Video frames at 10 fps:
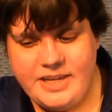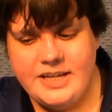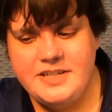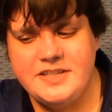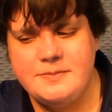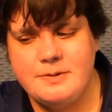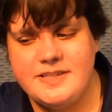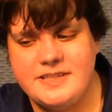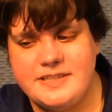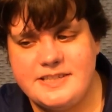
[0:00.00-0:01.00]
And I just
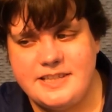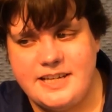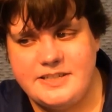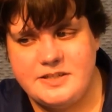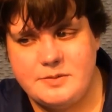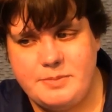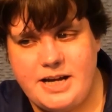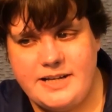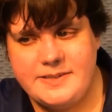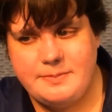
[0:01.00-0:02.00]
pressed select to
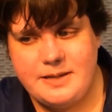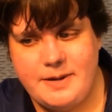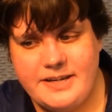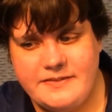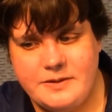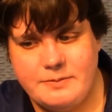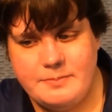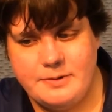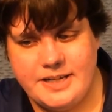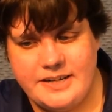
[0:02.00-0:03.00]
pause playback of the
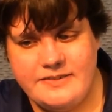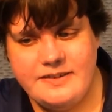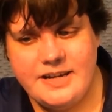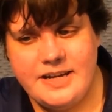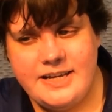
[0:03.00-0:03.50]
web radio.